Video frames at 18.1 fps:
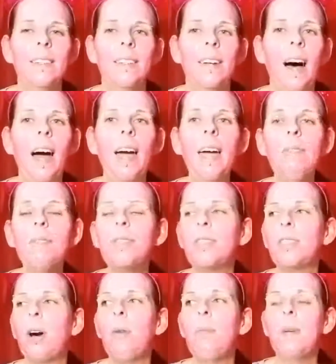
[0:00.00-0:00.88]
I have
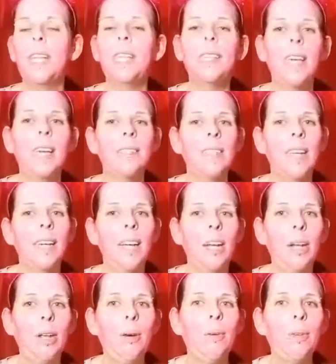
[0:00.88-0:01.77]
so many things I
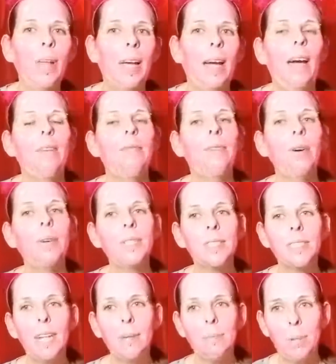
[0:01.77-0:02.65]
could do. Like, I
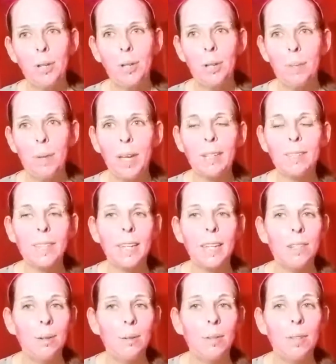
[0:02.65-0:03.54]
focused on beauty because I
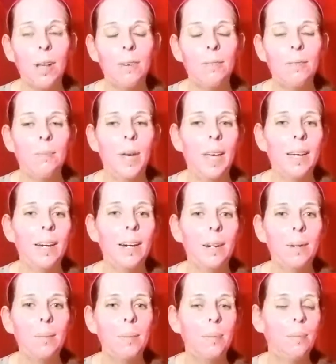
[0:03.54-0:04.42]
do love
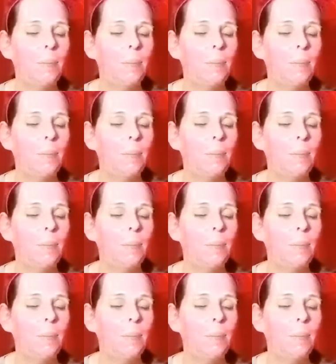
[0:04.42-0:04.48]
makeup,